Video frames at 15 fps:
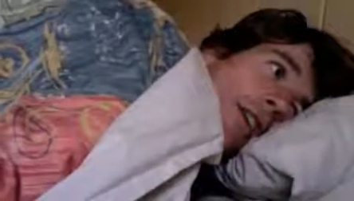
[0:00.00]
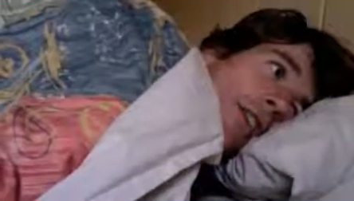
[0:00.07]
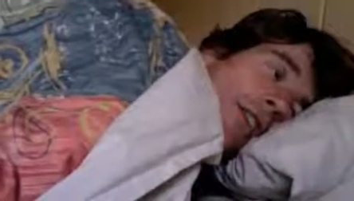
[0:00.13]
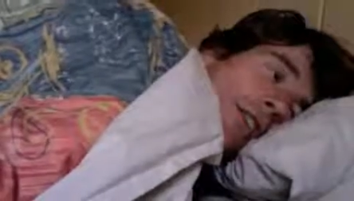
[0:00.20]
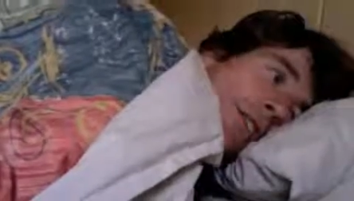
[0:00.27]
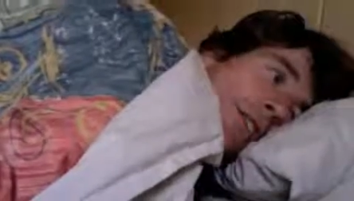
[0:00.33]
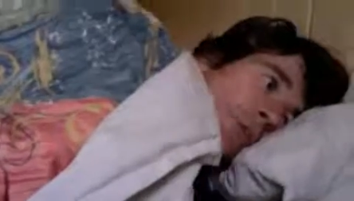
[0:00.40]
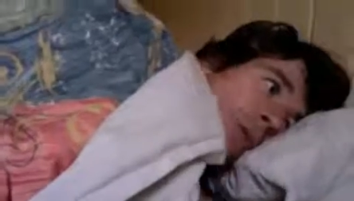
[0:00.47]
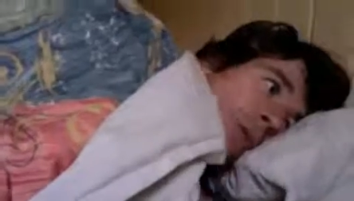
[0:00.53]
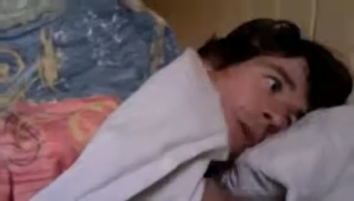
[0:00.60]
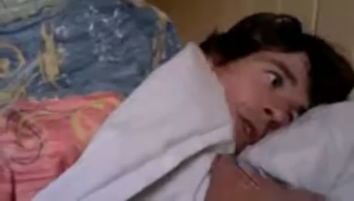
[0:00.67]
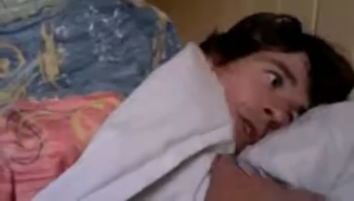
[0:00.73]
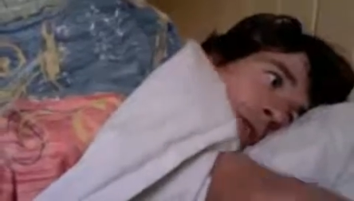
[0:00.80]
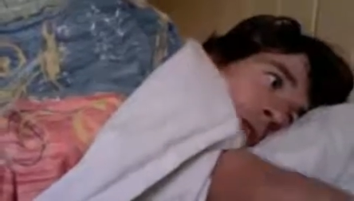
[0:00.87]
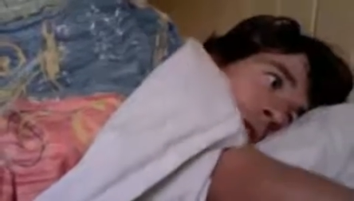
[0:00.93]

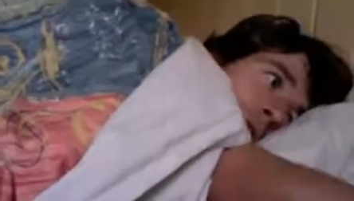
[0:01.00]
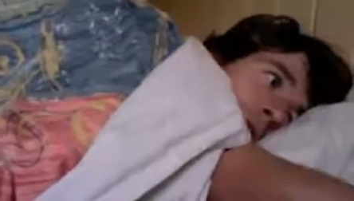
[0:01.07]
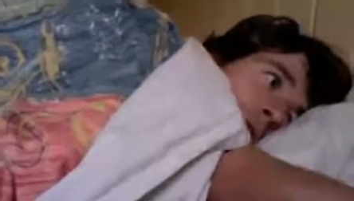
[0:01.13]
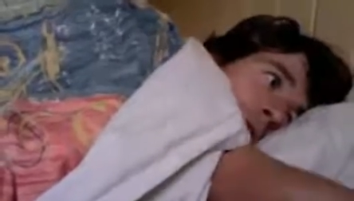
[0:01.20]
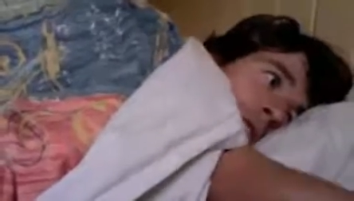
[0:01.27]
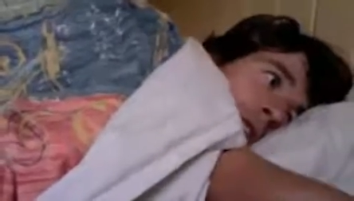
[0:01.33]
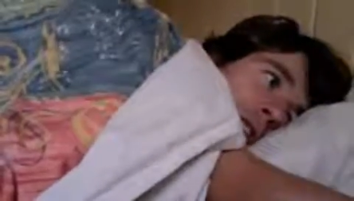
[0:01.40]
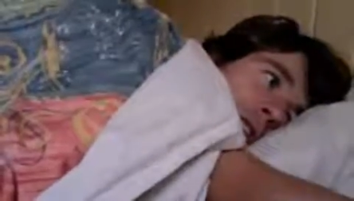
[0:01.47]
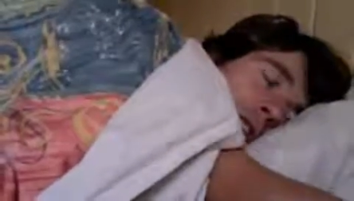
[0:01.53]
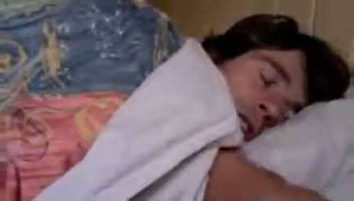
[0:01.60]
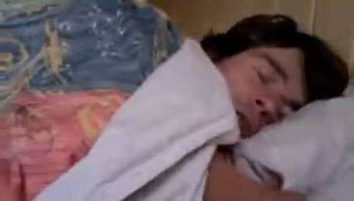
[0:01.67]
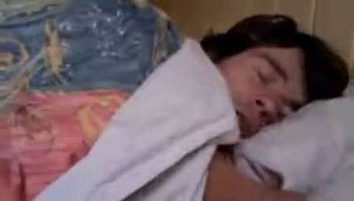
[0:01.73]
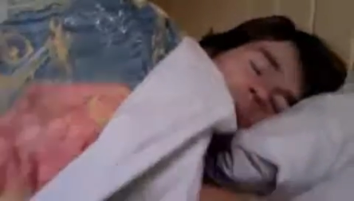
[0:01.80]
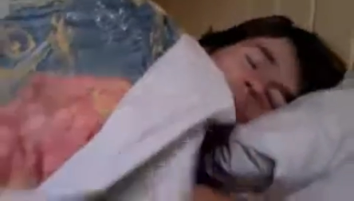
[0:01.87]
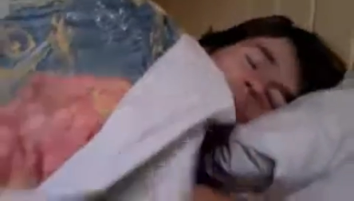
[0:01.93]
6.42,
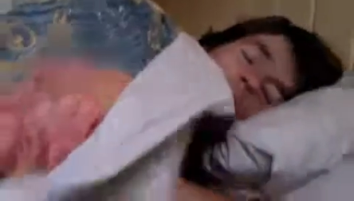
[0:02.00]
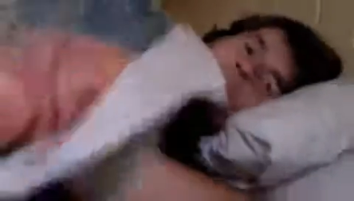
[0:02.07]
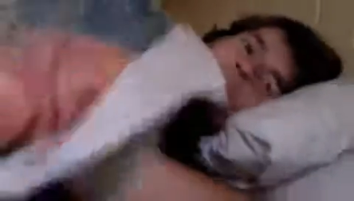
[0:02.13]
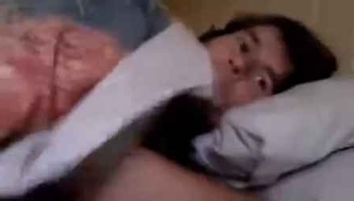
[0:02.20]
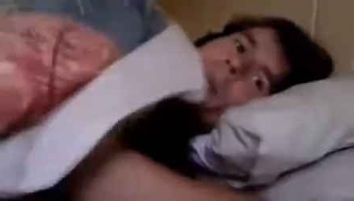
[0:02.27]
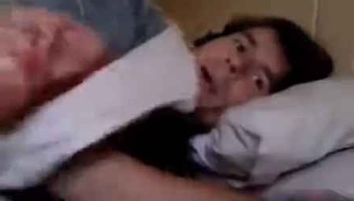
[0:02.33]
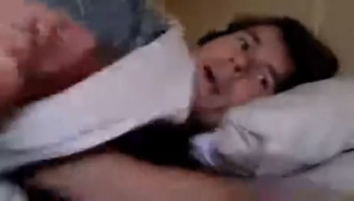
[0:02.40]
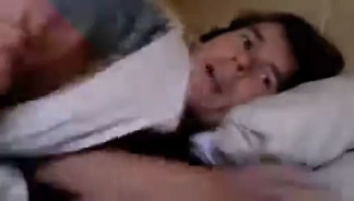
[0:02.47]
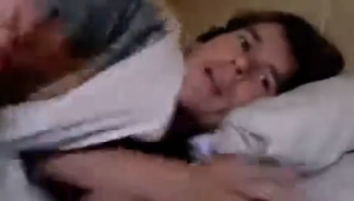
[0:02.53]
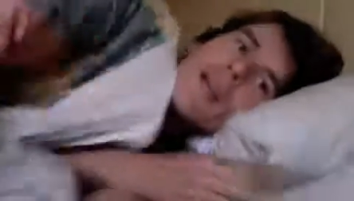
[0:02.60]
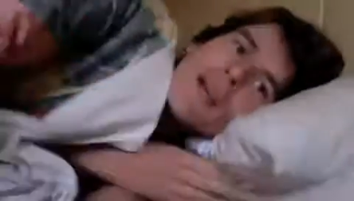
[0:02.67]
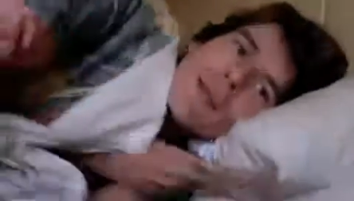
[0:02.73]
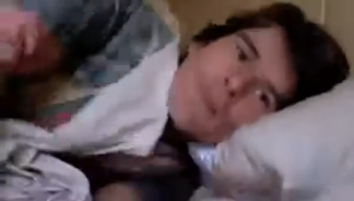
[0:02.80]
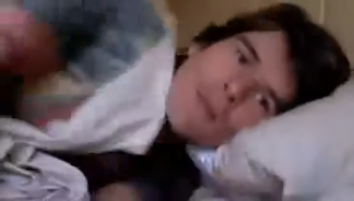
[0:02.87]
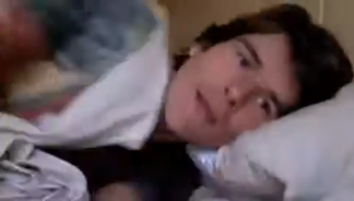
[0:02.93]
so I went to bed about
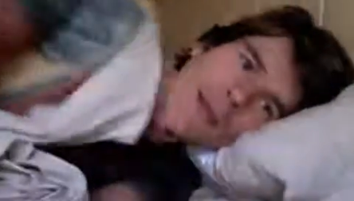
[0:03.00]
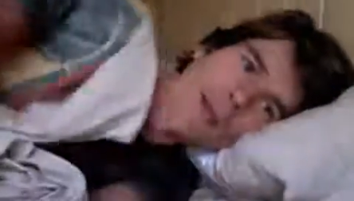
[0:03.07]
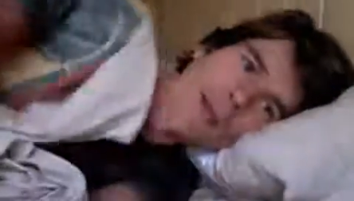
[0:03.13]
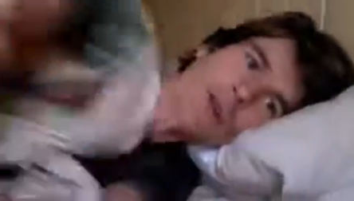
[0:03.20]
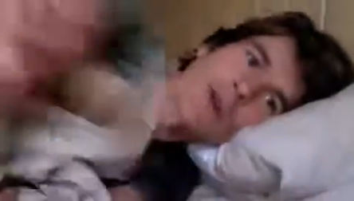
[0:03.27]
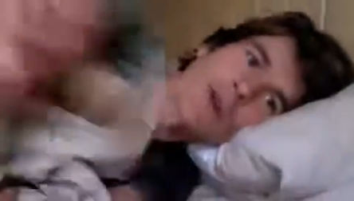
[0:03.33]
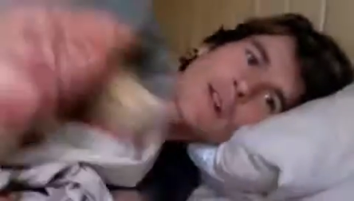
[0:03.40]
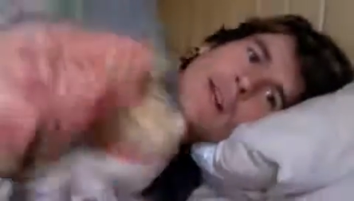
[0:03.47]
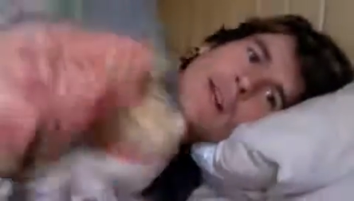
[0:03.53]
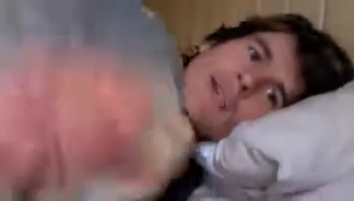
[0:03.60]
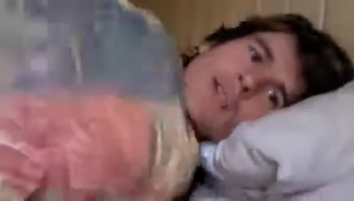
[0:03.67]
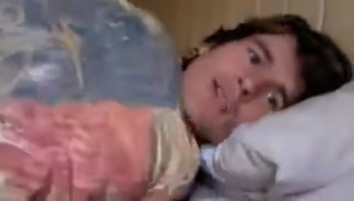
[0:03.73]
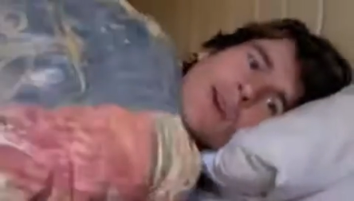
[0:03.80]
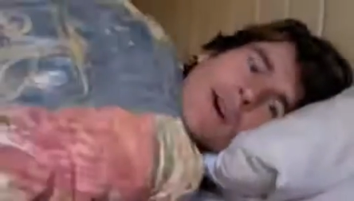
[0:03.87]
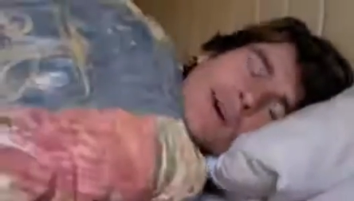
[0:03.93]
8 o'clock
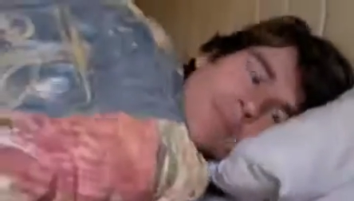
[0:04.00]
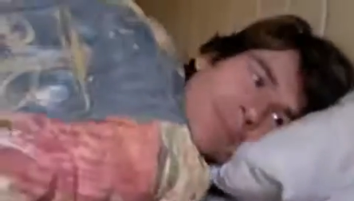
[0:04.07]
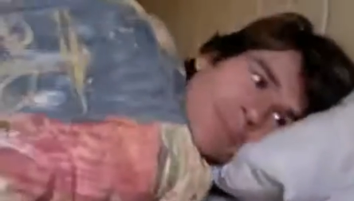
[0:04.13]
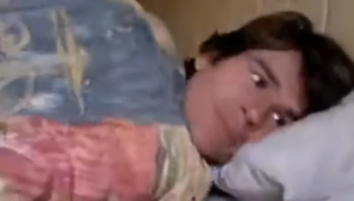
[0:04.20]
last night,